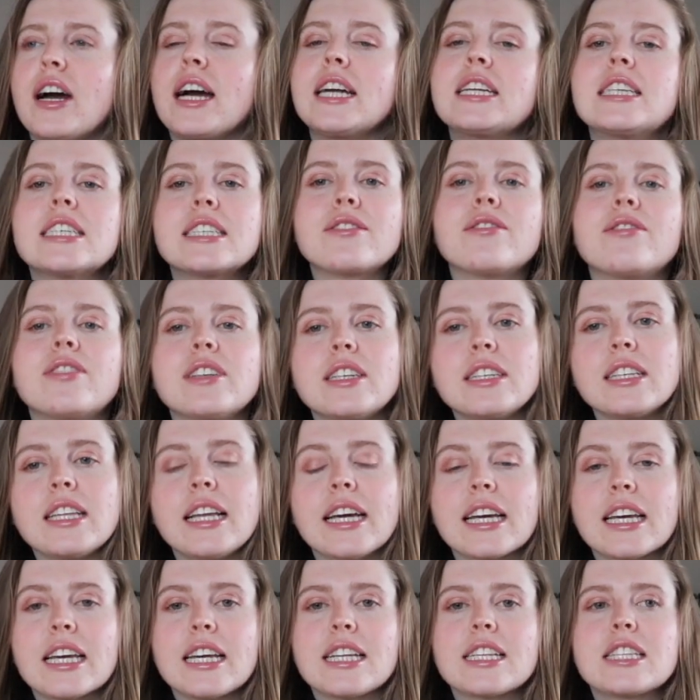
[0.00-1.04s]
I just feel
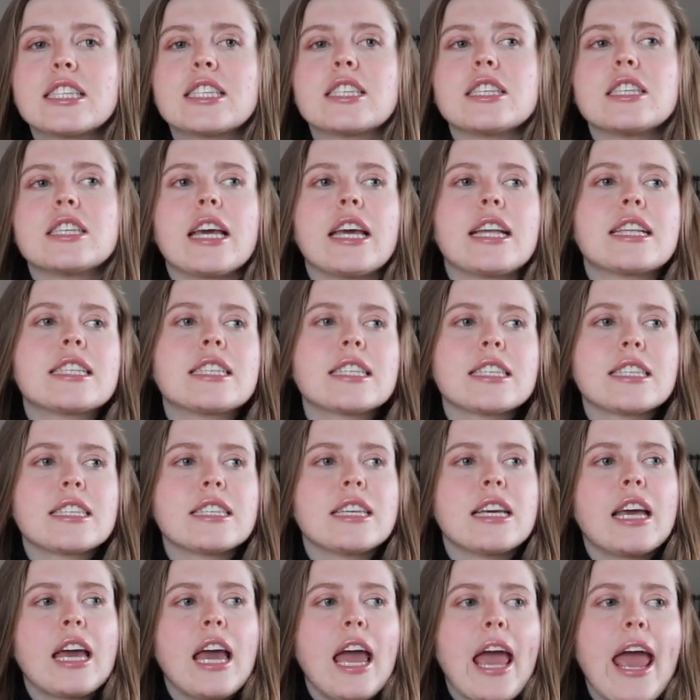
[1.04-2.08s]
like
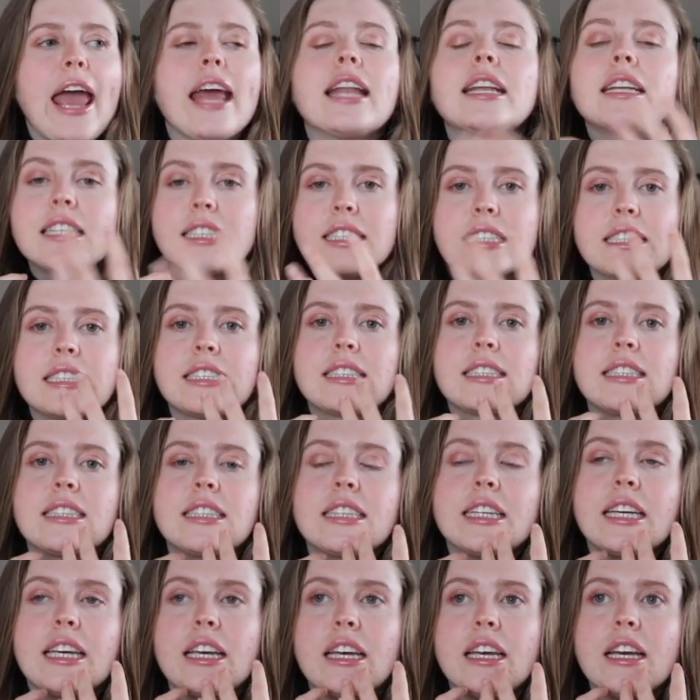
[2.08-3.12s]
it's
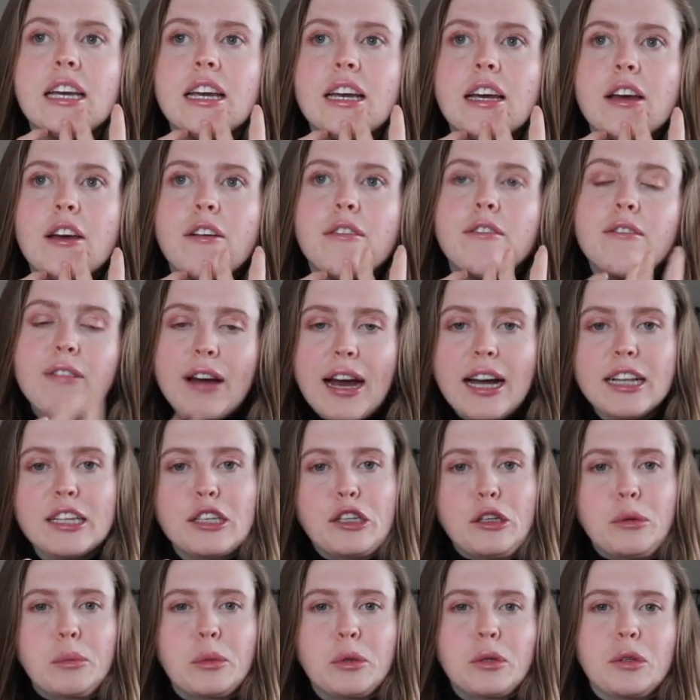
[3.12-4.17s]
endlessly
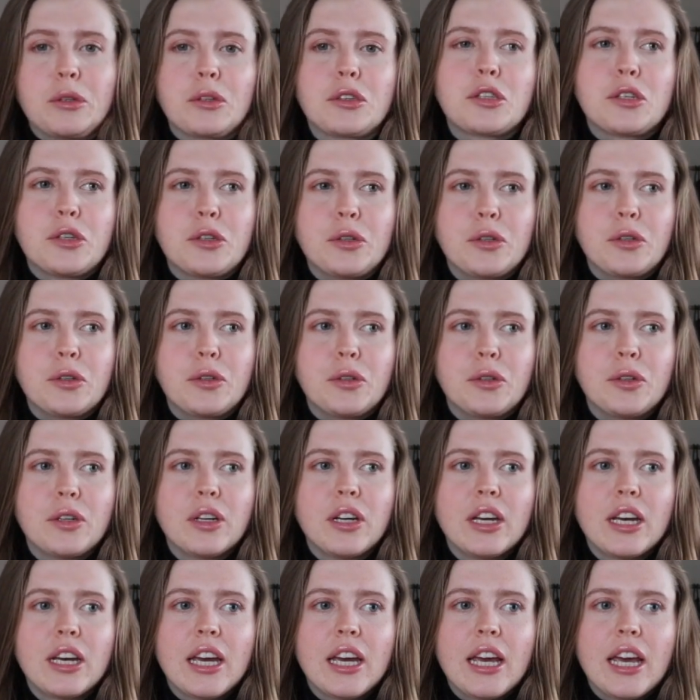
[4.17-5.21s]
valuable to
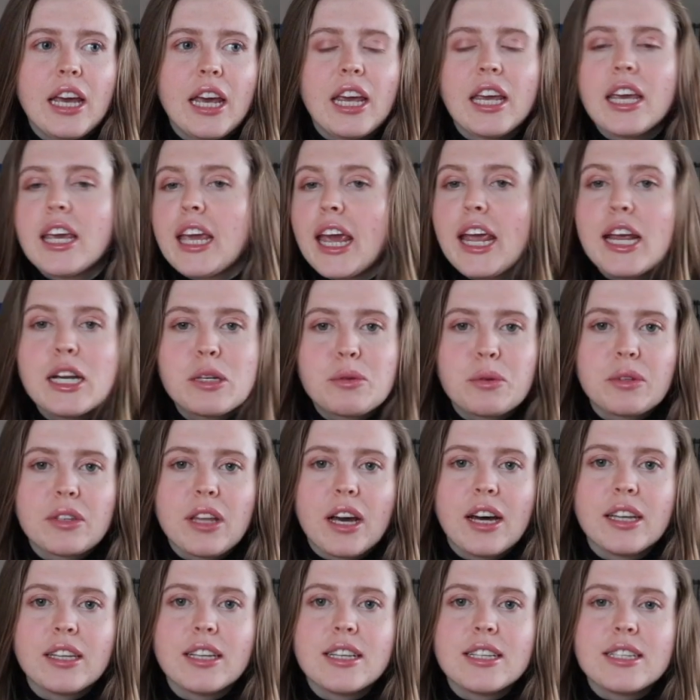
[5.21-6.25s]
engage with
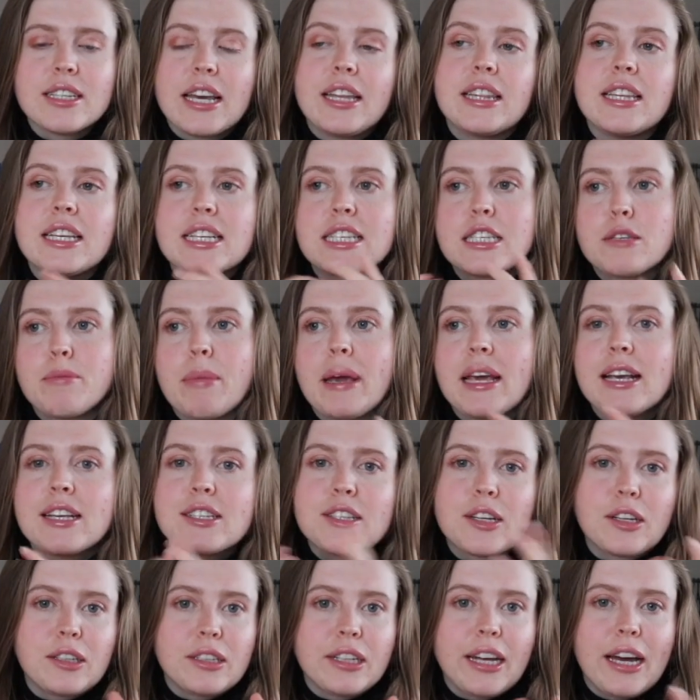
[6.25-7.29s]
others in this space
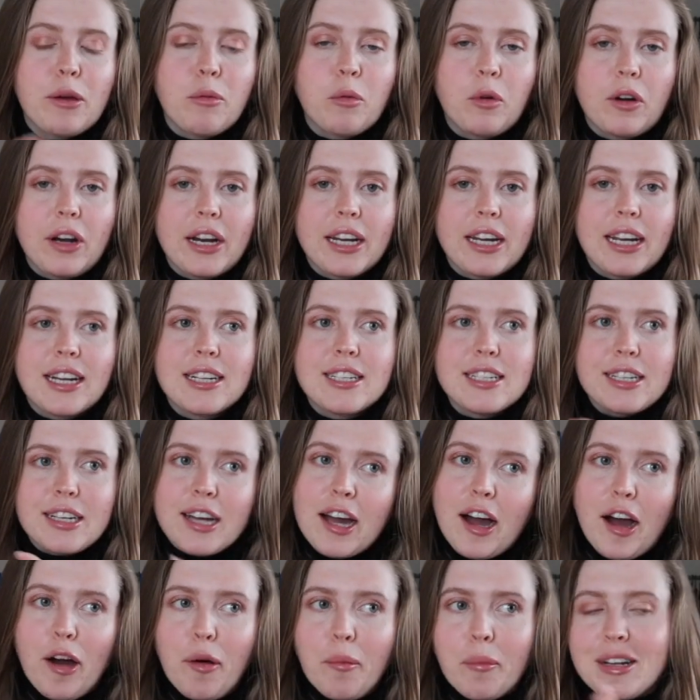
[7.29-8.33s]
online where I get to
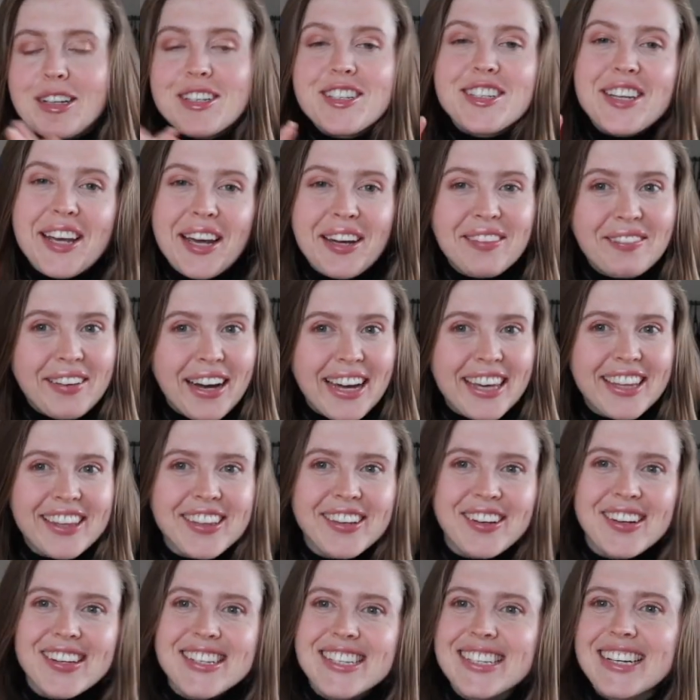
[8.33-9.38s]
come and share my
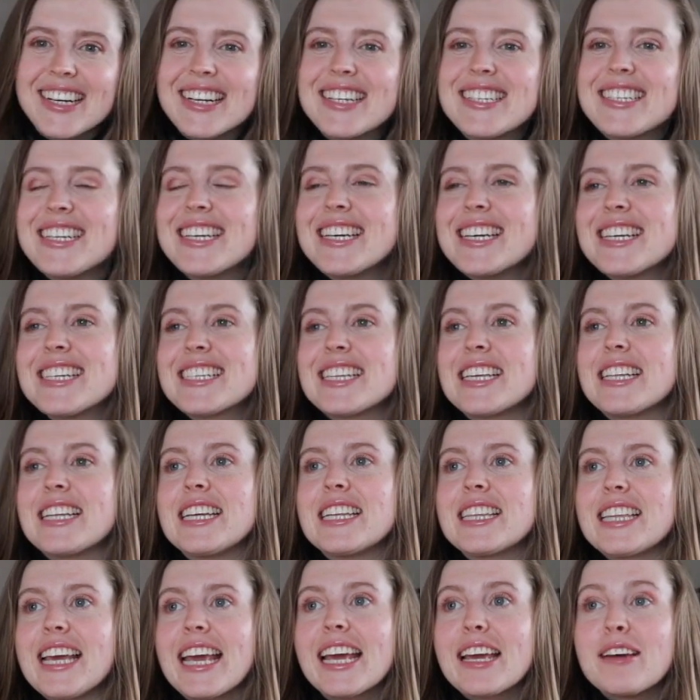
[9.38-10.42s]
thoughts and ideas, and
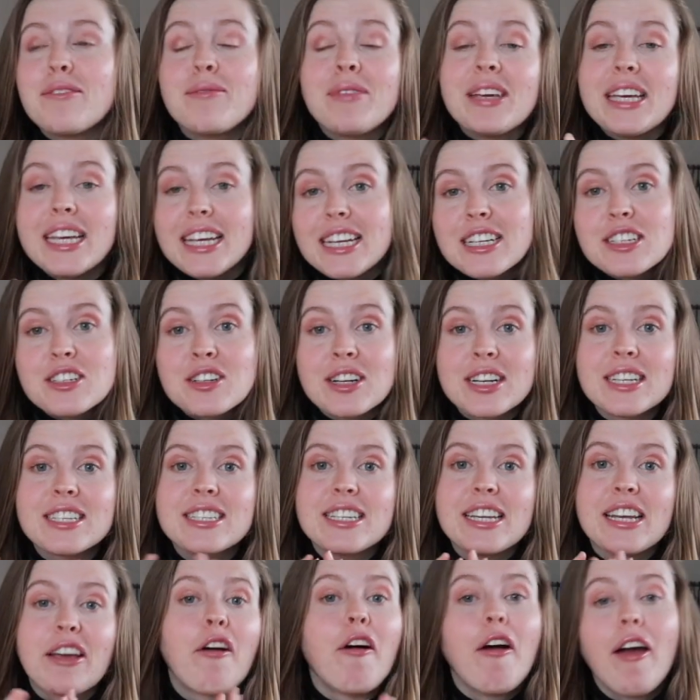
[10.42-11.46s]
that they can be
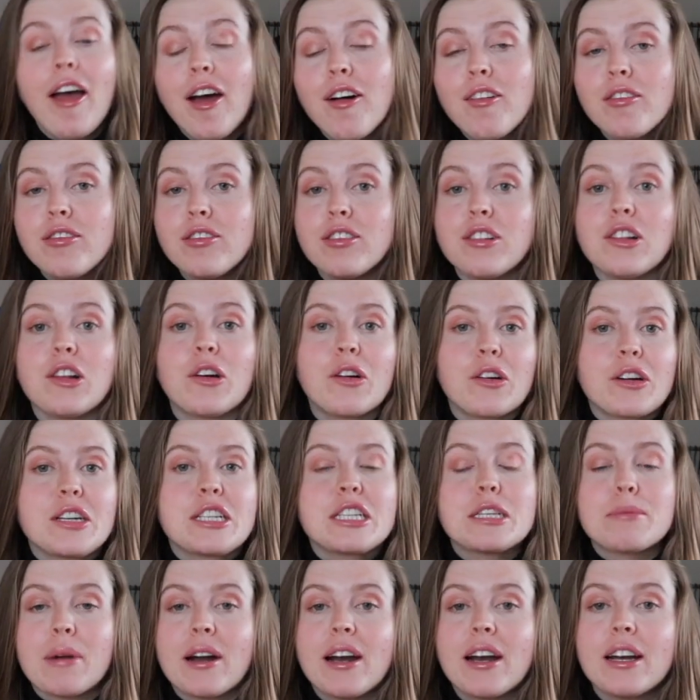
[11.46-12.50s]
interesting or helpful or
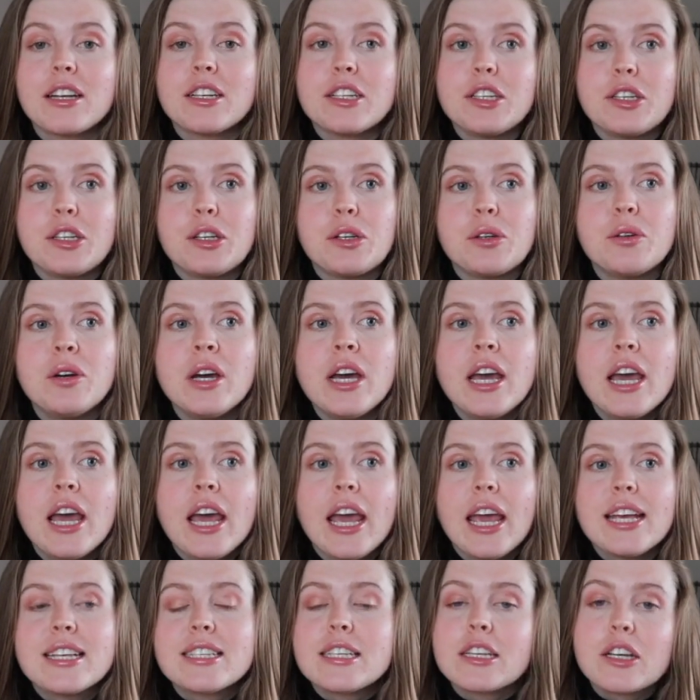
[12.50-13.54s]
inspiring to you
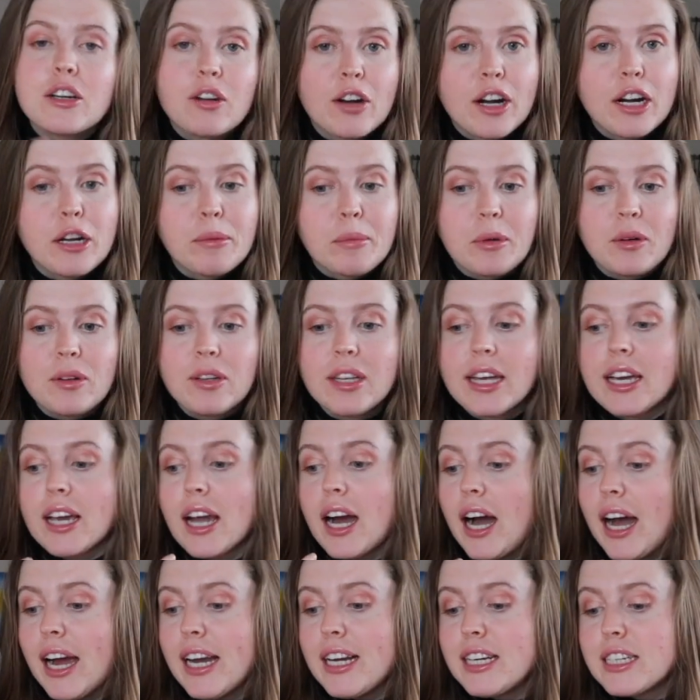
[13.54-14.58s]
is incredible. Like,
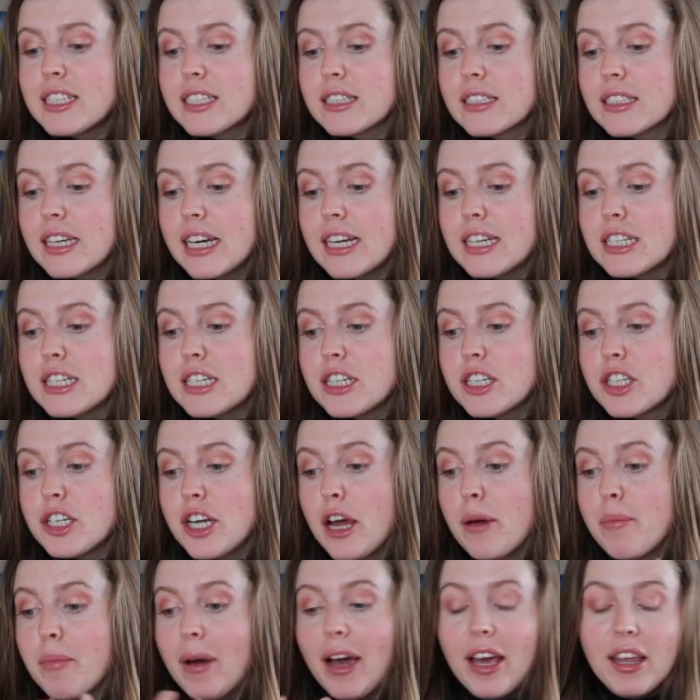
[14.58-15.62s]
I just get to
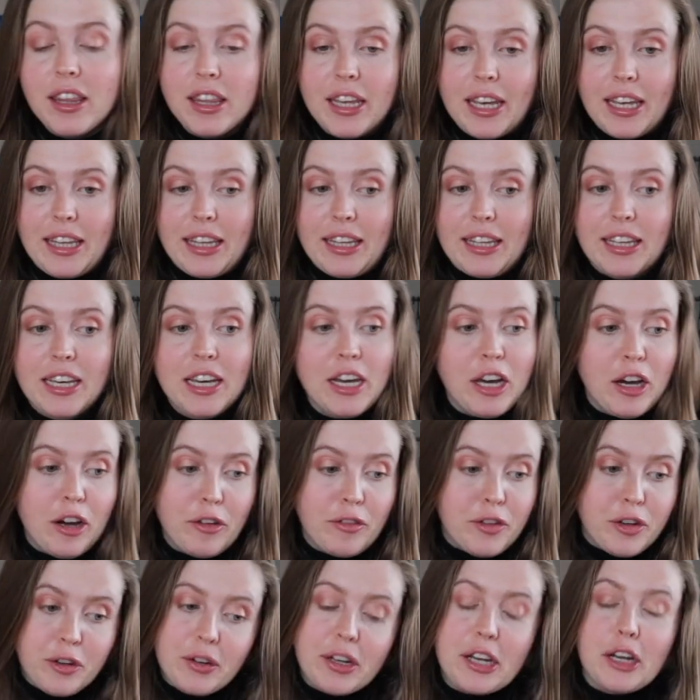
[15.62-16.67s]
share my thing
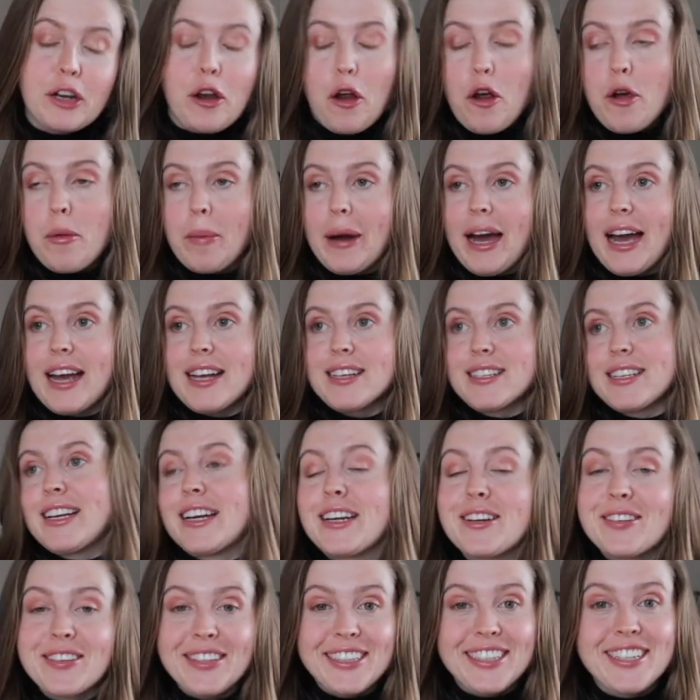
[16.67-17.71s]
of doing no-buys, and
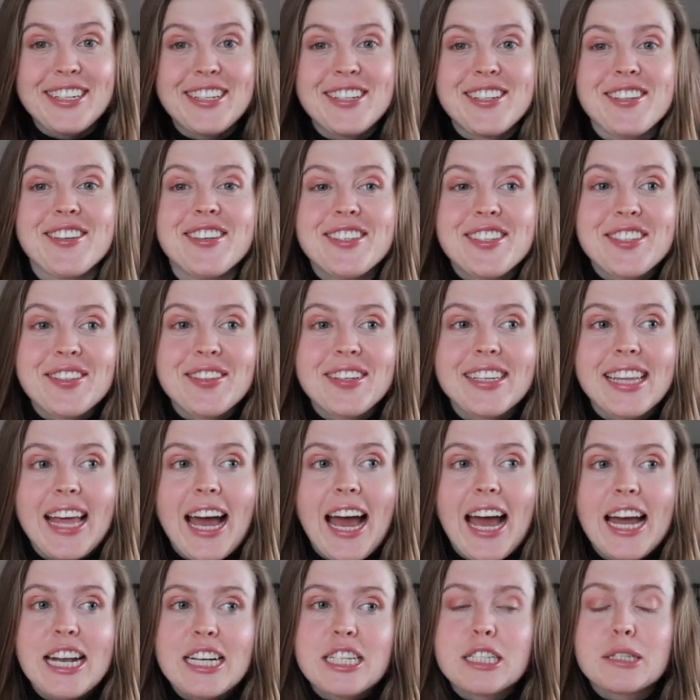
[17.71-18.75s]
I really enjoy doing
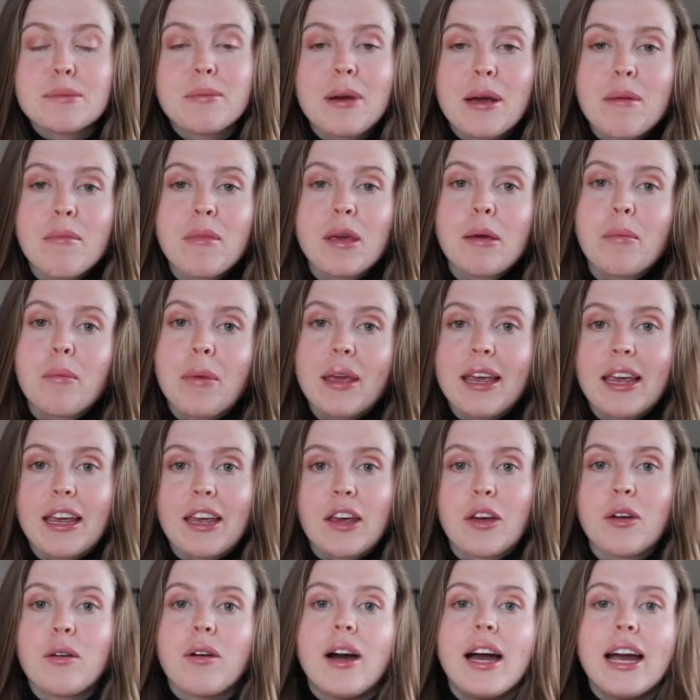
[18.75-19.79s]
that, and just by me
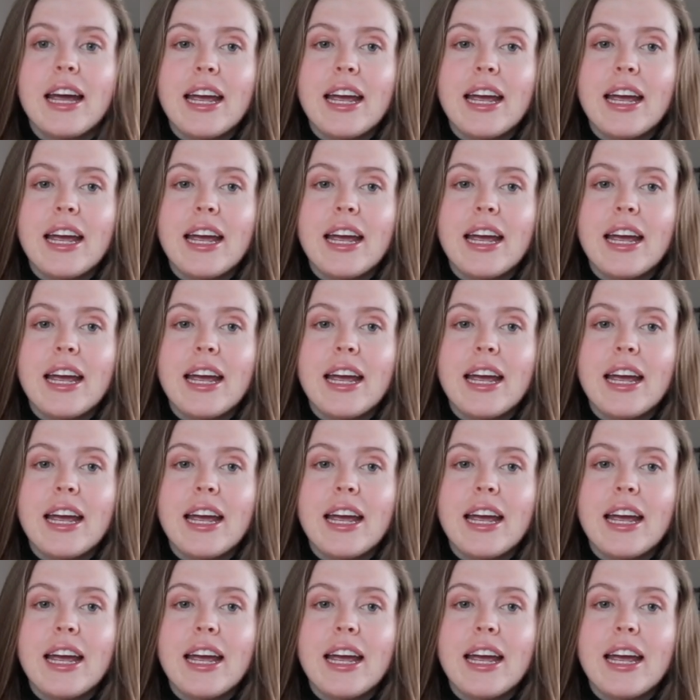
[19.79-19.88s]
being who I